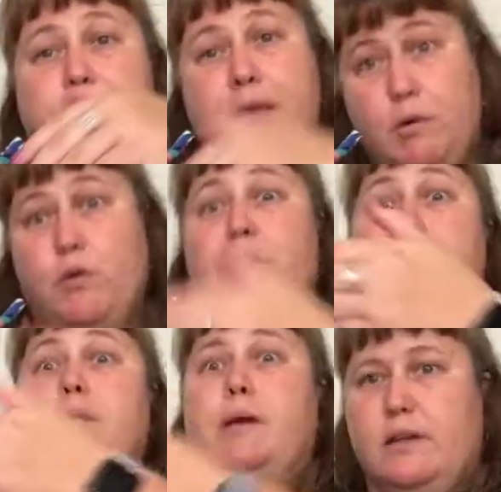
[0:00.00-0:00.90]

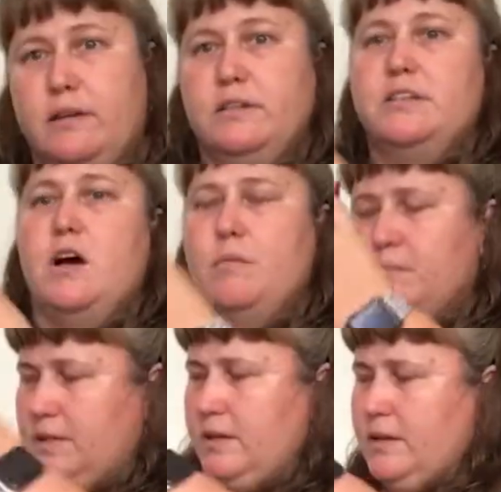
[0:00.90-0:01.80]
Imodium and
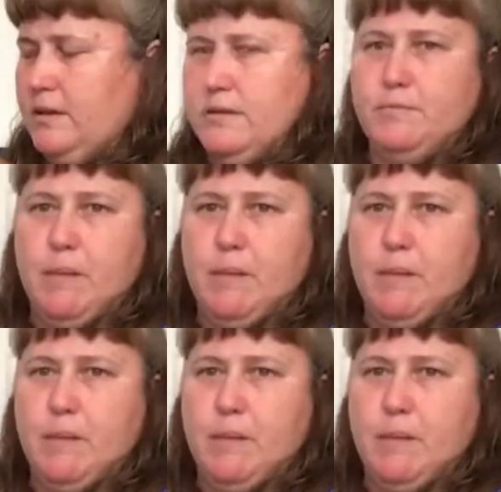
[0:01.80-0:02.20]
Tums and